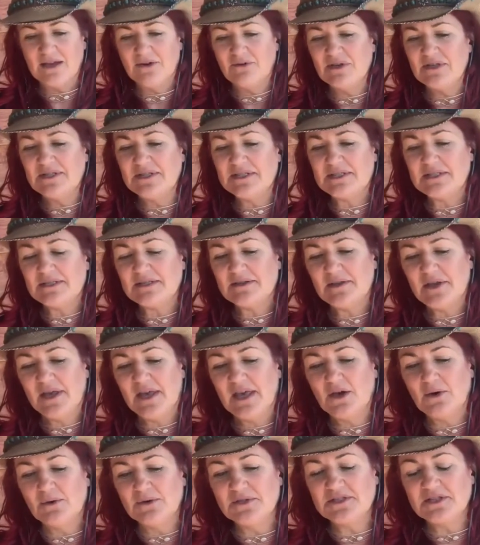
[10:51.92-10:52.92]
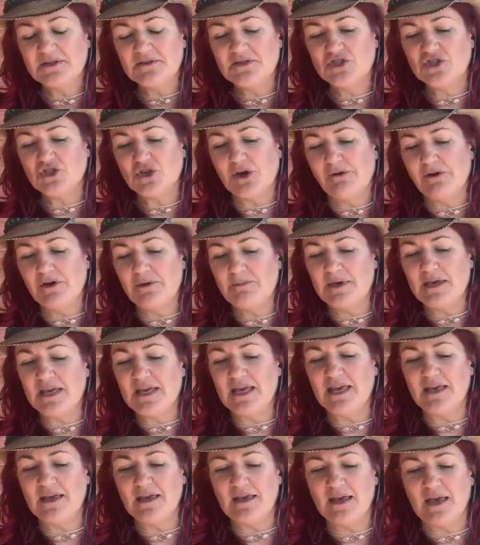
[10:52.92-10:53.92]
is. Well, he also showing me
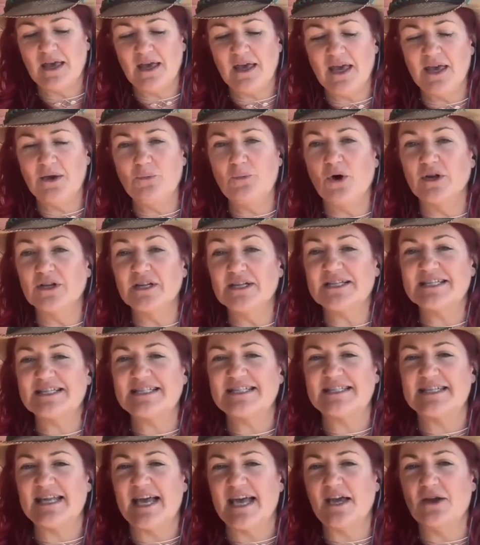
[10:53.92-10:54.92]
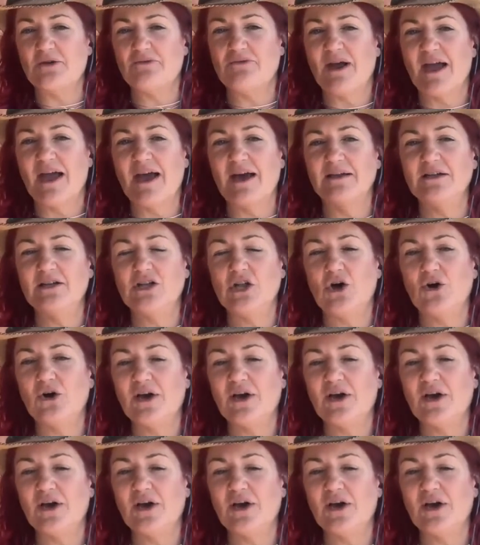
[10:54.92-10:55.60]
he, he wanted to stay around.